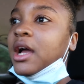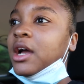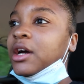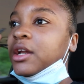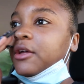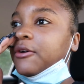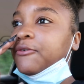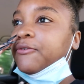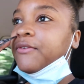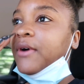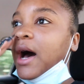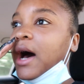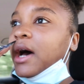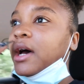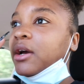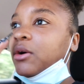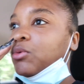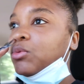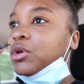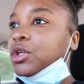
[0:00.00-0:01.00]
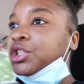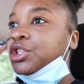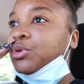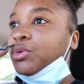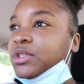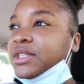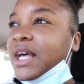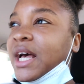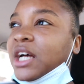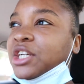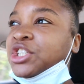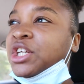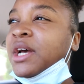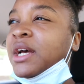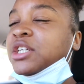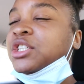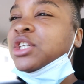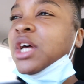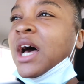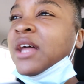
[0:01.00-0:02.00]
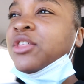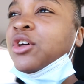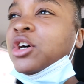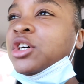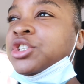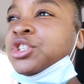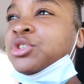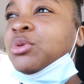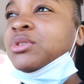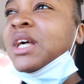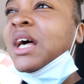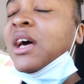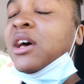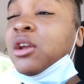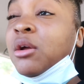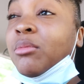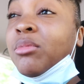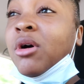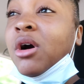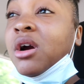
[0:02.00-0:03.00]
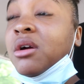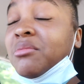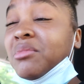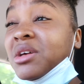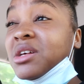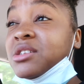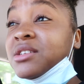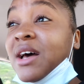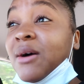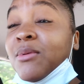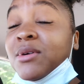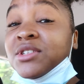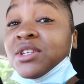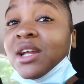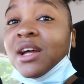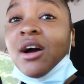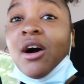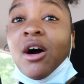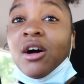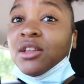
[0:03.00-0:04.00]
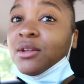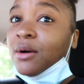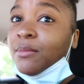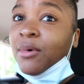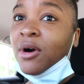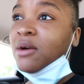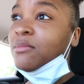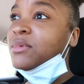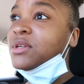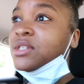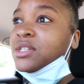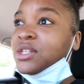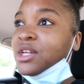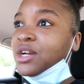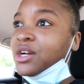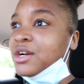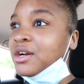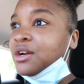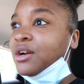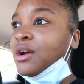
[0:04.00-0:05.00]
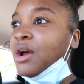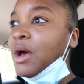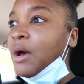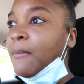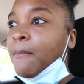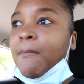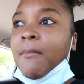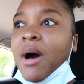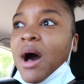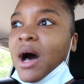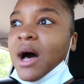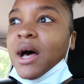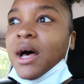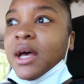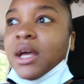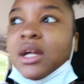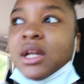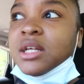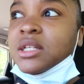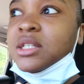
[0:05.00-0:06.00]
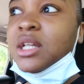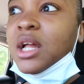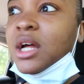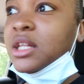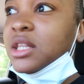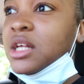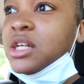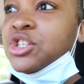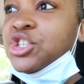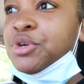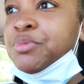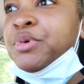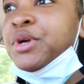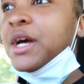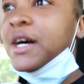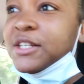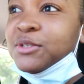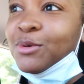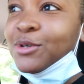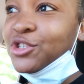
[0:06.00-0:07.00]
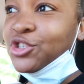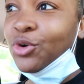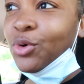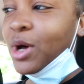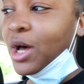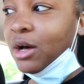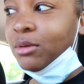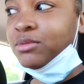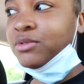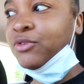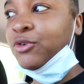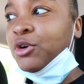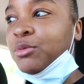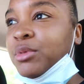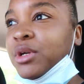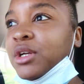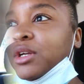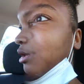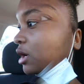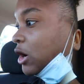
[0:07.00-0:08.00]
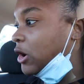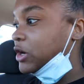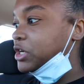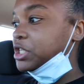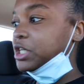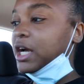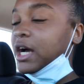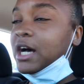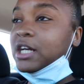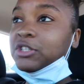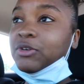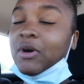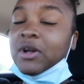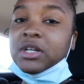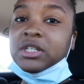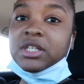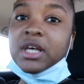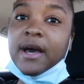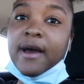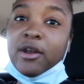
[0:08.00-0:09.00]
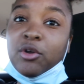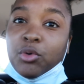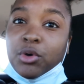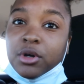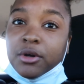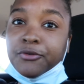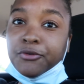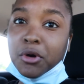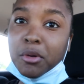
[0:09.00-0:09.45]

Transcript: I couldn't find where she was at. I thought she was at an apartment. So I went to like all the apartments near mine. It's like this GPS was no help for me. All right, you guys, so I just got an order